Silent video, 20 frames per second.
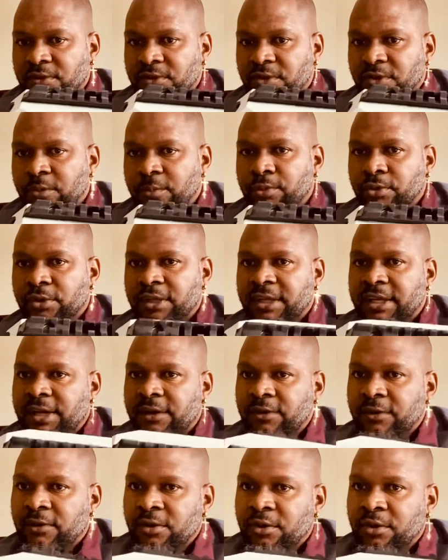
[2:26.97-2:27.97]
you pull it
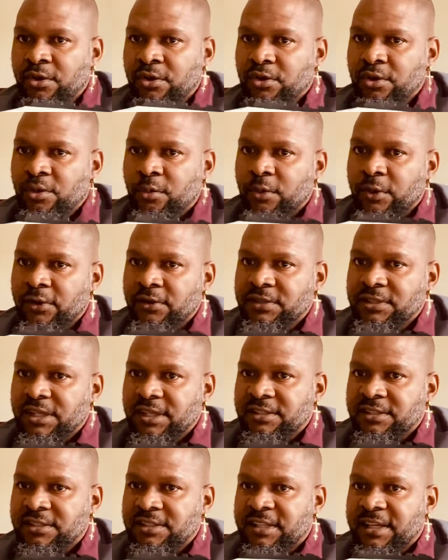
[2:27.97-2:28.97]
out to where it
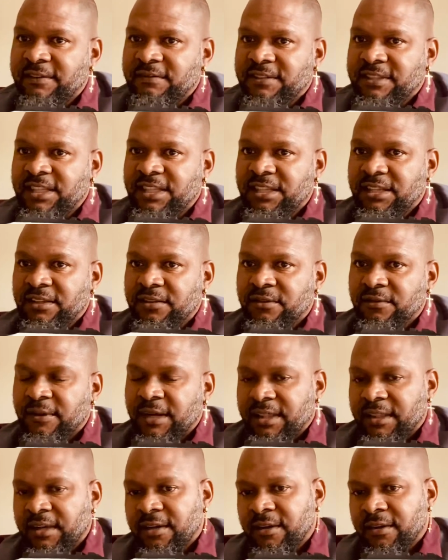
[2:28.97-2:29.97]
says 17
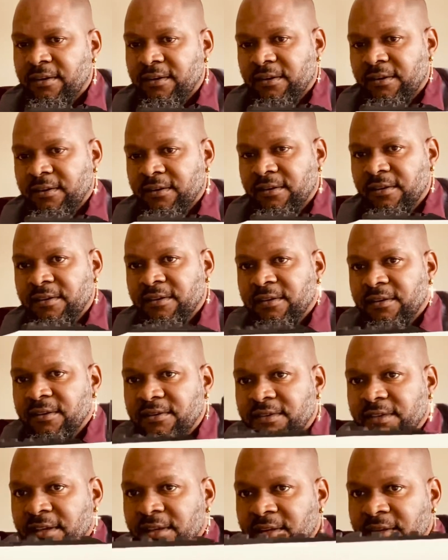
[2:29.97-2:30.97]
right there. See?